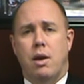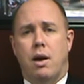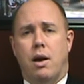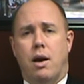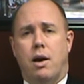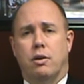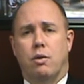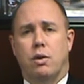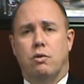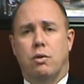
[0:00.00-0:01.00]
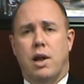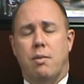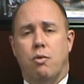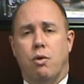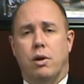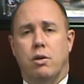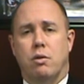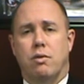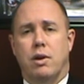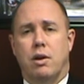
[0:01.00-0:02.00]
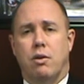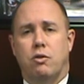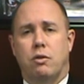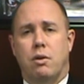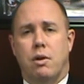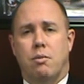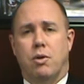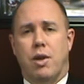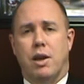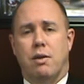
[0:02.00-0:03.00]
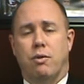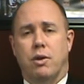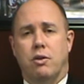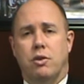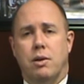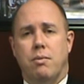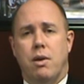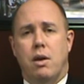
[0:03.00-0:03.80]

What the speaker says: I'll go into a lot more in other videos, but thank you for listening.